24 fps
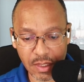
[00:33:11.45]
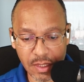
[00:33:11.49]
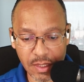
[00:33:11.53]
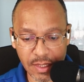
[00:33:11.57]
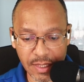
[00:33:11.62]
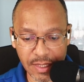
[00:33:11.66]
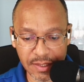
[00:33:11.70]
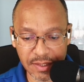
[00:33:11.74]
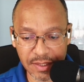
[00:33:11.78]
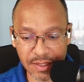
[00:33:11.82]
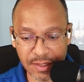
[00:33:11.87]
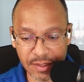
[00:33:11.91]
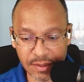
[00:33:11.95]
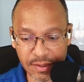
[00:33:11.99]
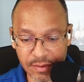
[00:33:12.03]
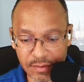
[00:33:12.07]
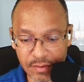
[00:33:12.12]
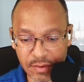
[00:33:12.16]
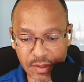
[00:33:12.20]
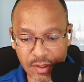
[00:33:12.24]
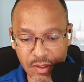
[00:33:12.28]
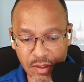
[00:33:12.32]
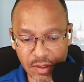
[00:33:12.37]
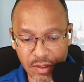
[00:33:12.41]
in the
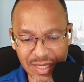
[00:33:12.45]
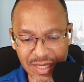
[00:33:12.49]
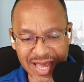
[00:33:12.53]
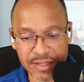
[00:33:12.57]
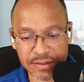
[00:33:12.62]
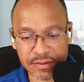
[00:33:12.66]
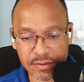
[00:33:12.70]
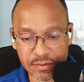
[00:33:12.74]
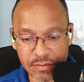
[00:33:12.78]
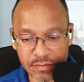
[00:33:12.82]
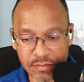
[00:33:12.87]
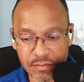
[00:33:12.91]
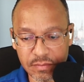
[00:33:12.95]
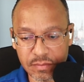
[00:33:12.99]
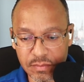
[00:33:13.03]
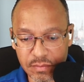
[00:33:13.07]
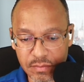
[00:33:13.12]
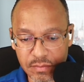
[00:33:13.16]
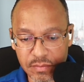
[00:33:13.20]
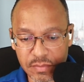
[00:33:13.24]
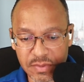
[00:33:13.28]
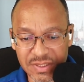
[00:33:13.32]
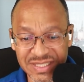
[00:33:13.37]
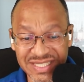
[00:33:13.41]
last
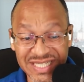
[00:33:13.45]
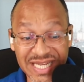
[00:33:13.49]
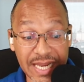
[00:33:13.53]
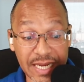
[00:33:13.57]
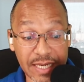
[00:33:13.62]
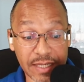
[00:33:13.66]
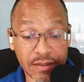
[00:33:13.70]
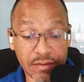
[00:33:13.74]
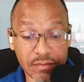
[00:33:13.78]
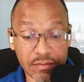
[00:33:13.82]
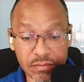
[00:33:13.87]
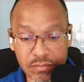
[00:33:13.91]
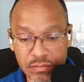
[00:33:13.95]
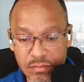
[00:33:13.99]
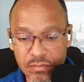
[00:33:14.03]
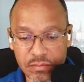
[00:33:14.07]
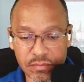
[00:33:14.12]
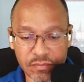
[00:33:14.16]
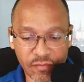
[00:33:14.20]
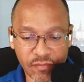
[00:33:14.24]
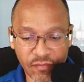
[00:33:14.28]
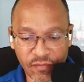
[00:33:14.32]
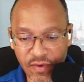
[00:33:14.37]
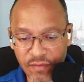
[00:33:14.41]
10,
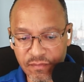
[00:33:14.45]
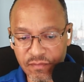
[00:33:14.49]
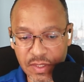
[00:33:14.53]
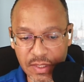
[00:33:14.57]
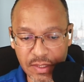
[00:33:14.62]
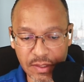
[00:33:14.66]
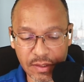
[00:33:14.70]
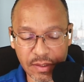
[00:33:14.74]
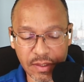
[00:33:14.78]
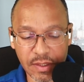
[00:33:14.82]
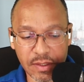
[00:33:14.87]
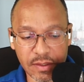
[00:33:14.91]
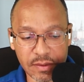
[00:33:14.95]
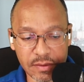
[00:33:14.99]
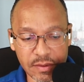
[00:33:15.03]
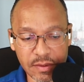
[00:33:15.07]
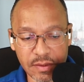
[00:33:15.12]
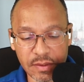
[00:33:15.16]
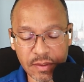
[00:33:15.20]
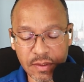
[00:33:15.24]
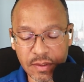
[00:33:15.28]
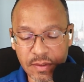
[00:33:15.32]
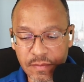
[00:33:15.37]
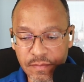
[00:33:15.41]
15 years
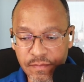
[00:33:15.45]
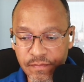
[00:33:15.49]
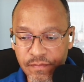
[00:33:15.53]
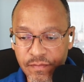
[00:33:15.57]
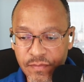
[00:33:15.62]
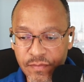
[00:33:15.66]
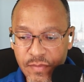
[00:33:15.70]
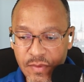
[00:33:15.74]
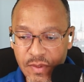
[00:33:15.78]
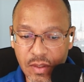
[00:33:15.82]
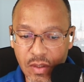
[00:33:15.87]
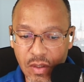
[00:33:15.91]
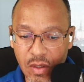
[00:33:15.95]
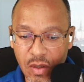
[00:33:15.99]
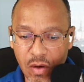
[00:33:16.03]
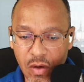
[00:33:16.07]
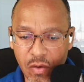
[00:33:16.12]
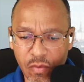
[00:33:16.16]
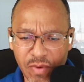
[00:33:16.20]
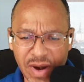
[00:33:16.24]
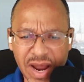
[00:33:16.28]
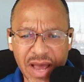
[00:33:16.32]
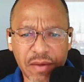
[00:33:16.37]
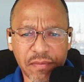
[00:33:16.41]

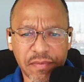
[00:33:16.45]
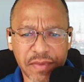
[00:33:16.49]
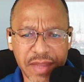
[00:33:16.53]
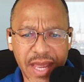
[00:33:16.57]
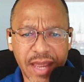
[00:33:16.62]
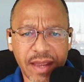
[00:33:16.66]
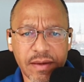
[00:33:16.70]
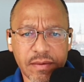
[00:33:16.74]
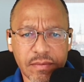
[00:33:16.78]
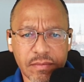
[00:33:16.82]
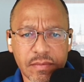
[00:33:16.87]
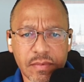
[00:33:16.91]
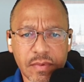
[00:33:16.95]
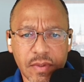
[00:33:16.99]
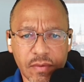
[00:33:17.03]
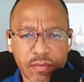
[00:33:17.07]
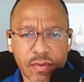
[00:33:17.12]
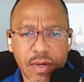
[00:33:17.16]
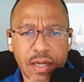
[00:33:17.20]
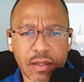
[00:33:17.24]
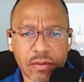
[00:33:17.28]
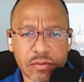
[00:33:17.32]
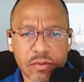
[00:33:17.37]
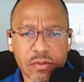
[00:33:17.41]
around that,
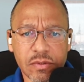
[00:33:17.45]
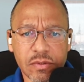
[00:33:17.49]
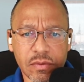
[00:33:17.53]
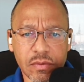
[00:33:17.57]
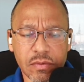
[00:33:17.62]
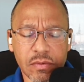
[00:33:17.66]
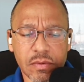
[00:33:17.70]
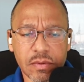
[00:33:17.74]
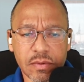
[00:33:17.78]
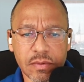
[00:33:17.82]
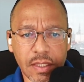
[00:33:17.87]
around truth.